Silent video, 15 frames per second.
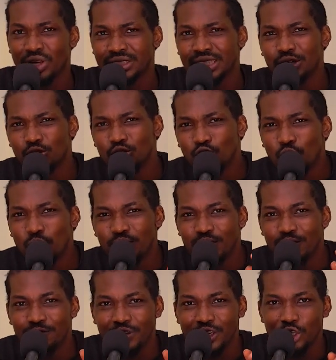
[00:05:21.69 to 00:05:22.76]
I don't know if the
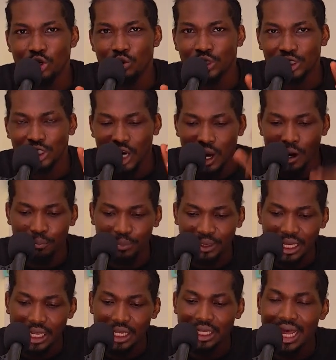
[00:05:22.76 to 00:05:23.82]
video is up there
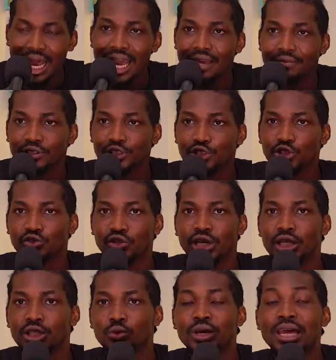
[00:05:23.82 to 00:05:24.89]
live on the screen.
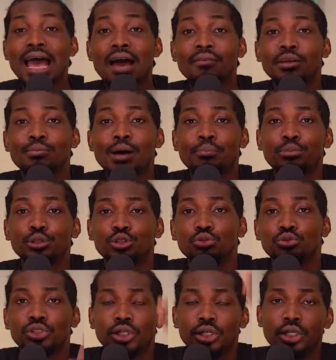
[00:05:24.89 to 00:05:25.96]
Do we have it, my
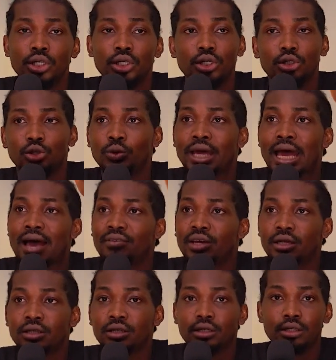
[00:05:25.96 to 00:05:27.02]
producer? Do we have it?
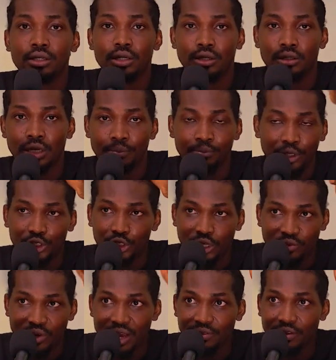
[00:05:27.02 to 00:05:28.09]
I'm not sure if we
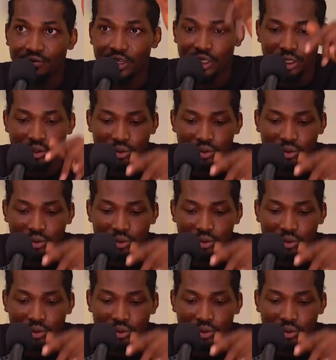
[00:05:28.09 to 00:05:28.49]
have the video.